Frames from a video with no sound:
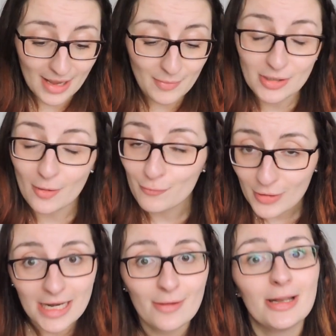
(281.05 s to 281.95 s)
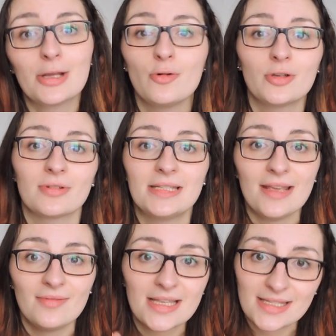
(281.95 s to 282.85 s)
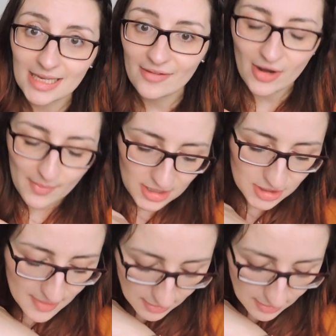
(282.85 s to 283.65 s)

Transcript: It was really, really cool to receive this. Thank you very much to